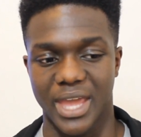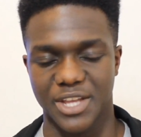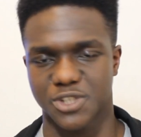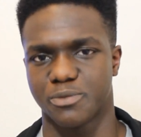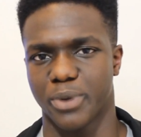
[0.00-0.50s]

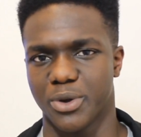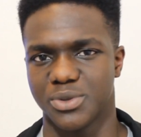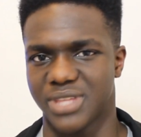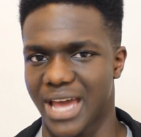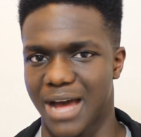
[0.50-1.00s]

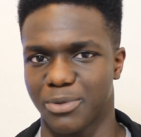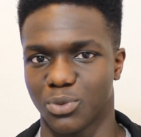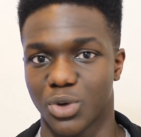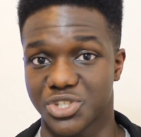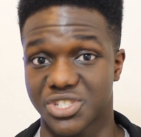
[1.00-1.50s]
expose their
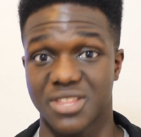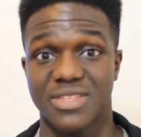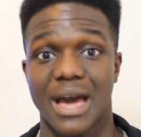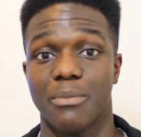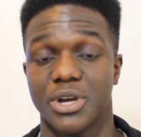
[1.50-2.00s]
Apple Watch to
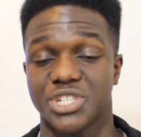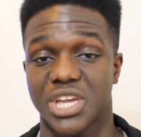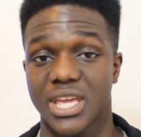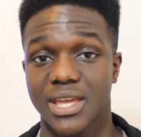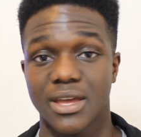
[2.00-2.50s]
that much
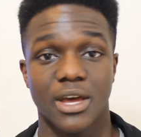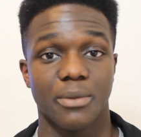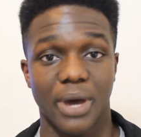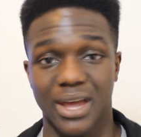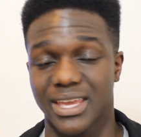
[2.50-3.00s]
heat.
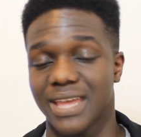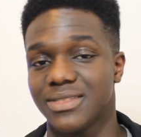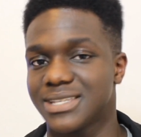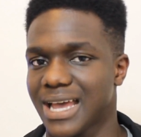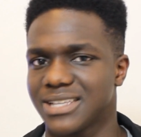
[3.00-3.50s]
But
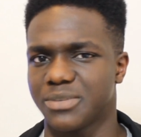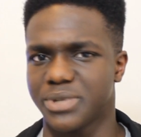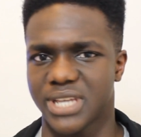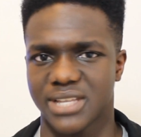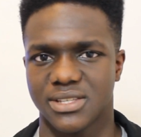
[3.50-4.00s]
again, this has to
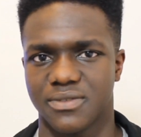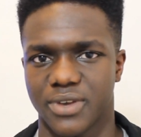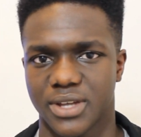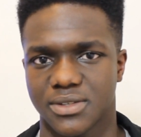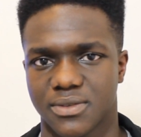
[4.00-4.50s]
be tested
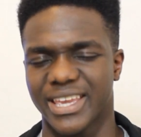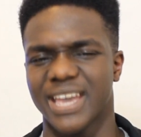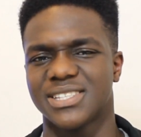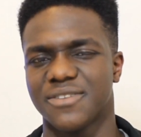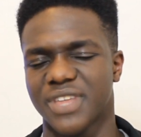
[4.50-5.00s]
first. I
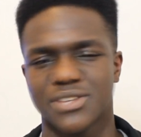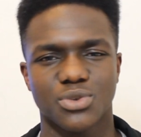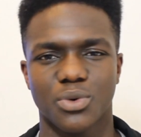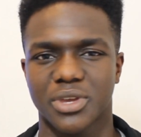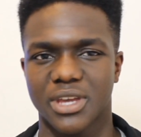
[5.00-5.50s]
guess if they're
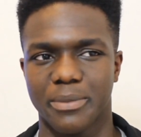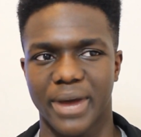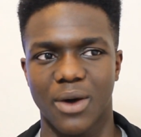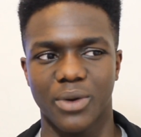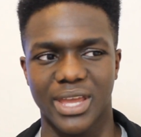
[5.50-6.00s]
talking
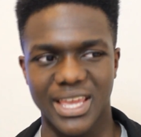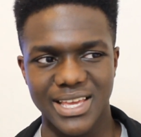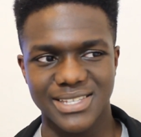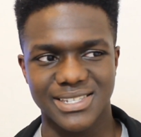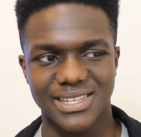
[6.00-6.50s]
about
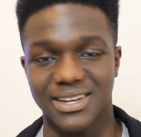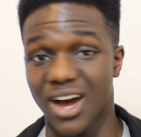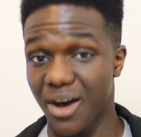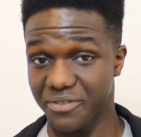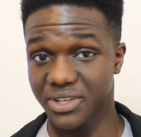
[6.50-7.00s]
heat as
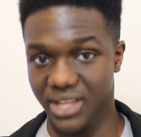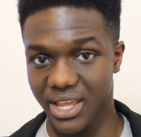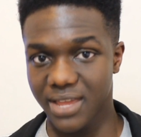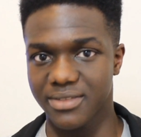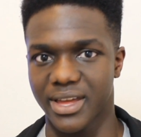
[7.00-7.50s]
in oven
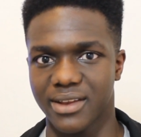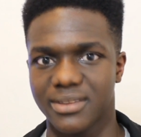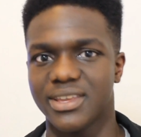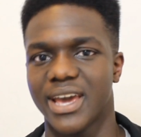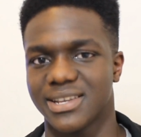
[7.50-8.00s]
heat,
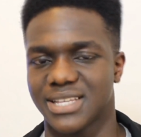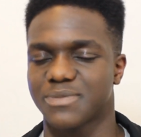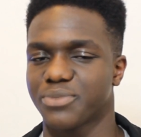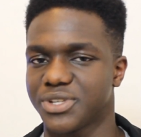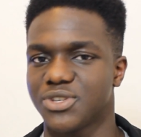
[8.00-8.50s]
then yes,
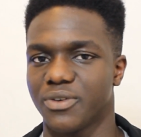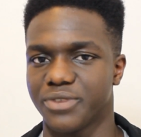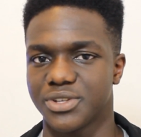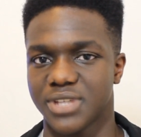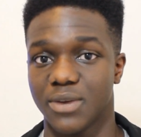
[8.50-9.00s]
that's pretty
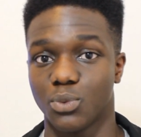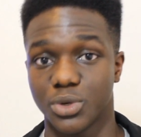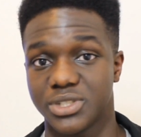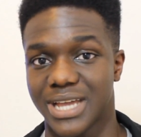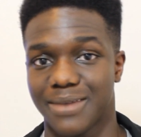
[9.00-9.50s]
obvious, it
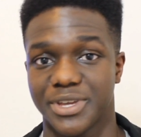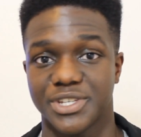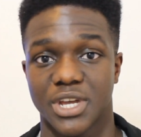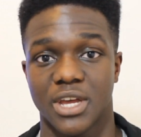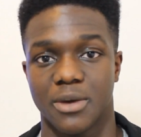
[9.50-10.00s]
would
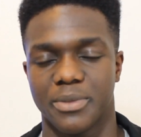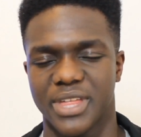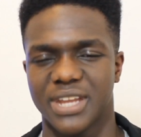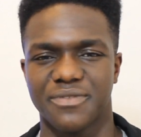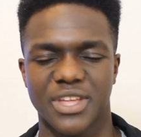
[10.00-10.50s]
damage. But
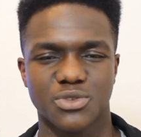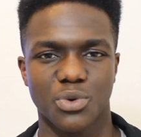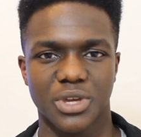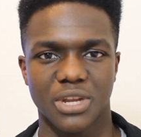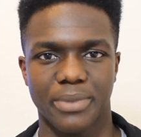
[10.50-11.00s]
then if they're
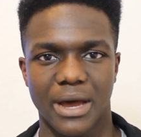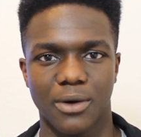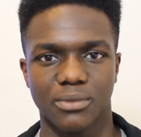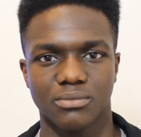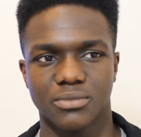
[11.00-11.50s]
talking
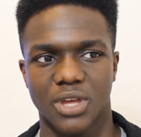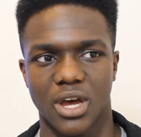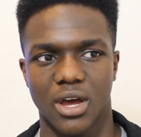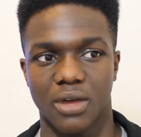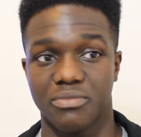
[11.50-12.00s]
about
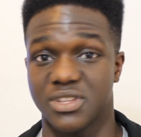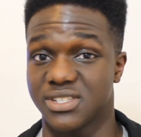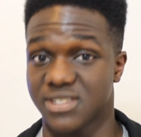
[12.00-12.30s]
the